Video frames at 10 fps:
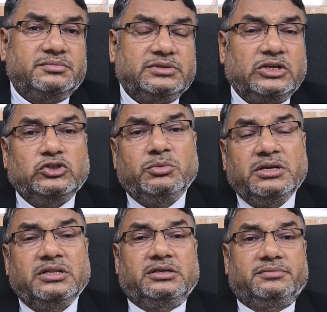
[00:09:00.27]

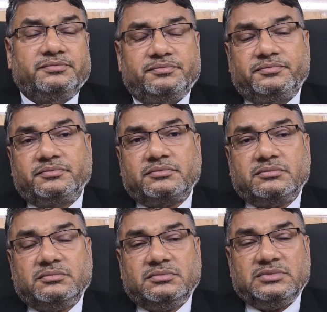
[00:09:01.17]
Assuming that
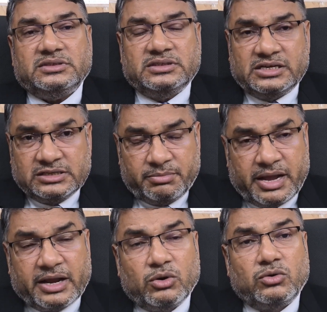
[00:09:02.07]
there is a
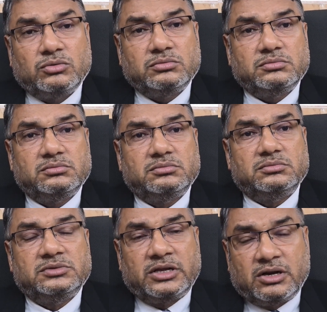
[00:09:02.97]
bank loan,
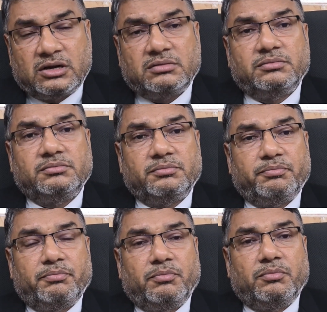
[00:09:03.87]
there are
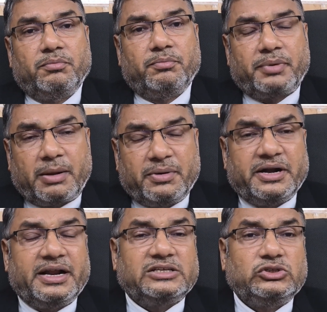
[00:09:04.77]

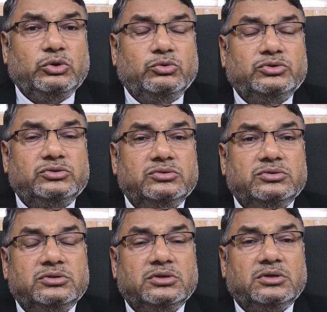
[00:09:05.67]
property tax dues,
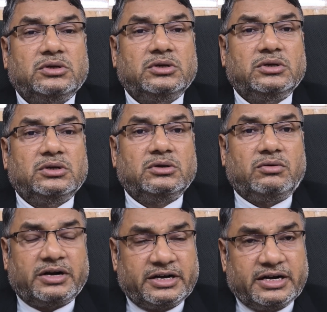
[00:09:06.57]

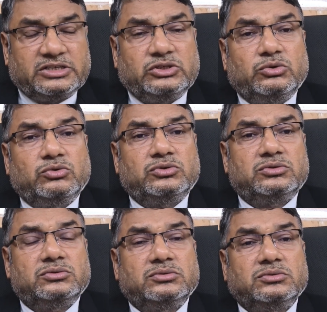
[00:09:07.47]
water tax
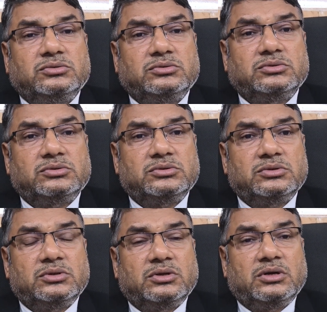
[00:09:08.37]
dues,
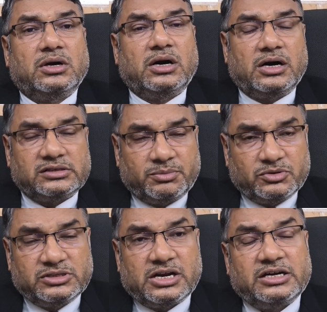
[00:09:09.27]
or
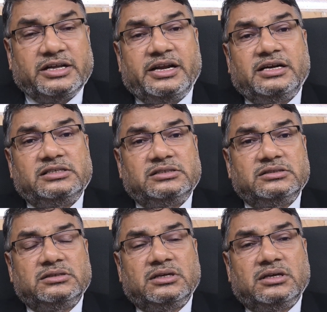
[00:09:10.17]
suppose there are
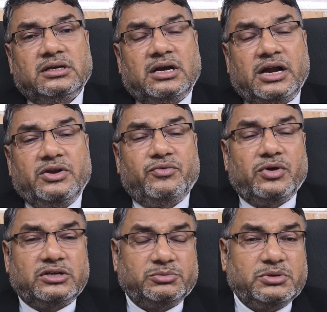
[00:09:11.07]
tenants, and if
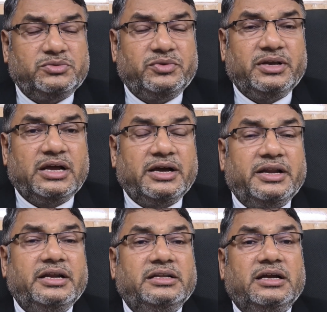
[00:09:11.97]
you have specifically
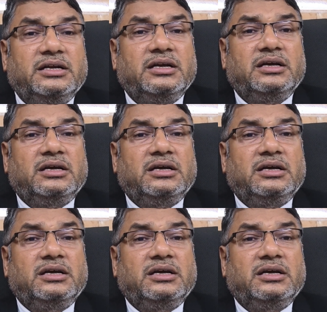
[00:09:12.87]
agreed that